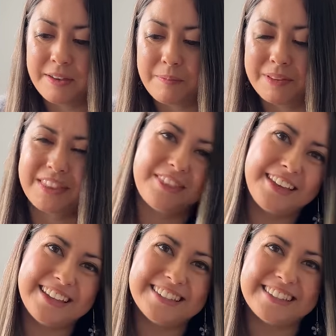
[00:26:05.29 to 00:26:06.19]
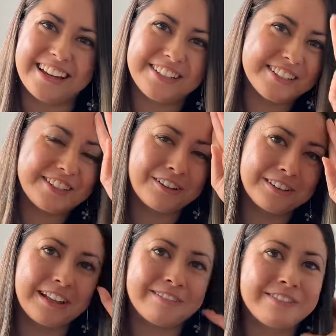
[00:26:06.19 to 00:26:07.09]
But the thing is, I just don't
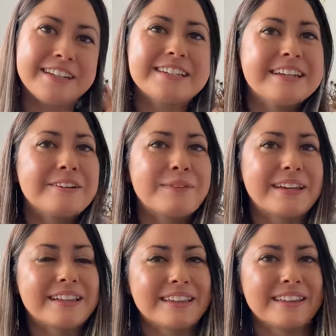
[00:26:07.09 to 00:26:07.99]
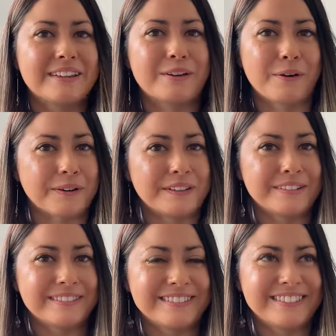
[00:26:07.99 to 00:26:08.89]
love knitting with
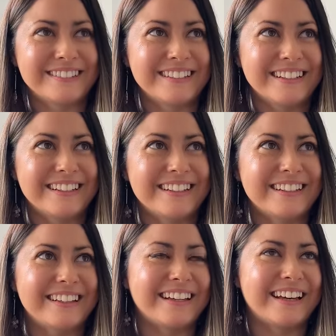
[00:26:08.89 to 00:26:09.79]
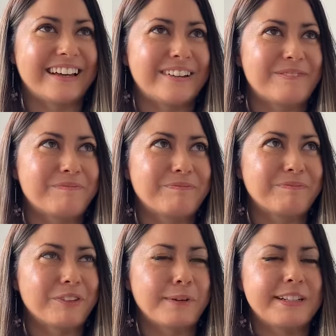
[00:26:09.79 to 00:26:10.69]
cotton, um,
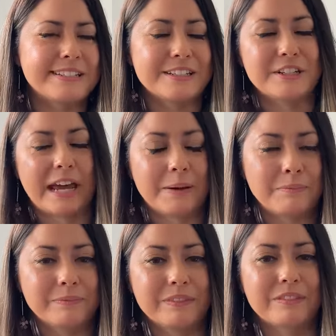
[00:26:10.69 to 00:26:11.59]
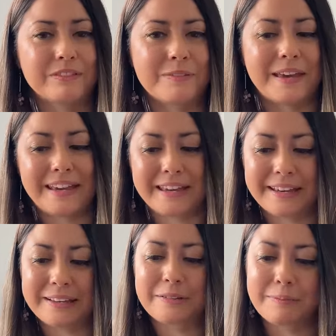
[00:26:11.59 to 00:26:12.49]
which is a shame for me
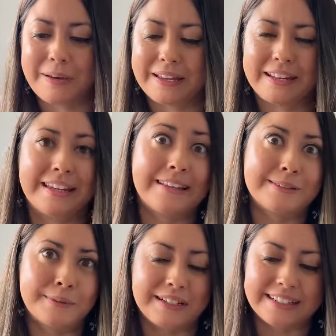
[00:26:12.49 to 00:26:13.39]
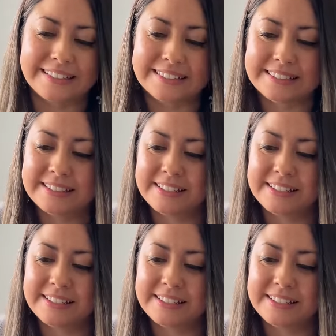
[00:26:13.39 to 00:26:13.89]
here, but it is what it is.